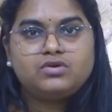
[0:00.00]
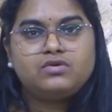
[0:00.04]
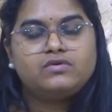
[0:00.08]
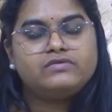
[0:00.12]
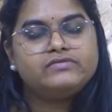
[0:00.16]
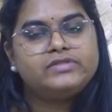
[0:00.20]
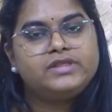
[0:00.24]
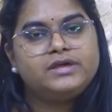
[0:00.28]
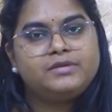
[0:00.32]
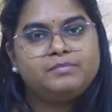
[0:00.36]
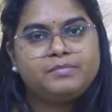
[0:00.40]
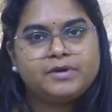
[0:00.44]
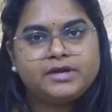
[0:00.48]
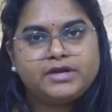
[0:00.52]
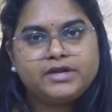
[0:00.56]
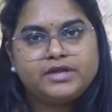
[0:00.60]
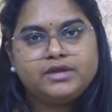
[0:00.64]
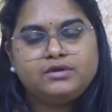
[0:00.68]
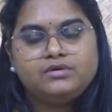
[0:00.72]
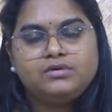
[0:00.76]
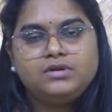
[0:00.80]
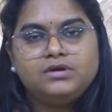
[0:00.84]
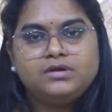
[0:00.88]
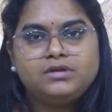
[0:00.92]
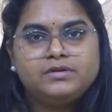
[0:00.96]
of their
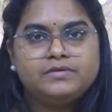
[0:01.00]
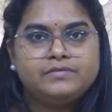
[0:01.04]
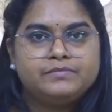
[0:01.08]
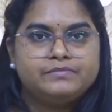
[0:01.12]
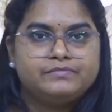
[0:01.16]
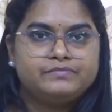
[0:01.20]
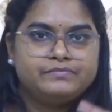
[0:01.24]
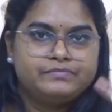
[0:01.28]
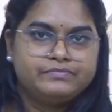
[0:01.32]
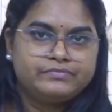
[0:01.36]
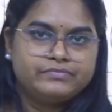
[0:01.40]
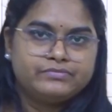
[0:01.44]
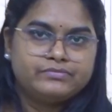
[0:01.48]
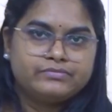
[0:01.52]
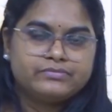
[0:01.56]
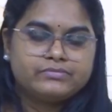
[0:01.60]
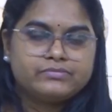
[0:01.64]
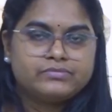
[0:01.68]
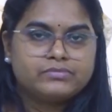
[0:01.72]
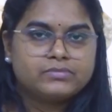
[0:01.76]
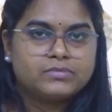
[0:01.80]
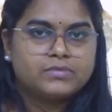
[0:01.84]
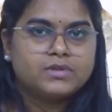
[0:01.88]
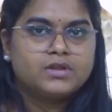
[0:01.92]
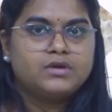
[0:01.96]
particular
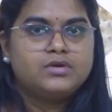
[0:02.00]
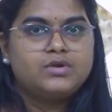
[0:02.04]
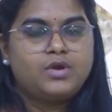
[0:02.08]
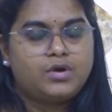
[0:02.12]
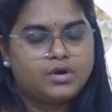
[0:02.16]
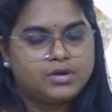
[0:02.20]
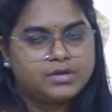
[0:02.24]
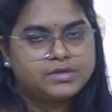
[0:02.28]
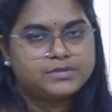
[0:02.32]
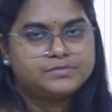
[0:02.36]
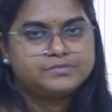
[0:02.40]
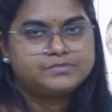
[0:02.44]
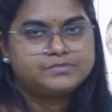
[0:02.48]
rock.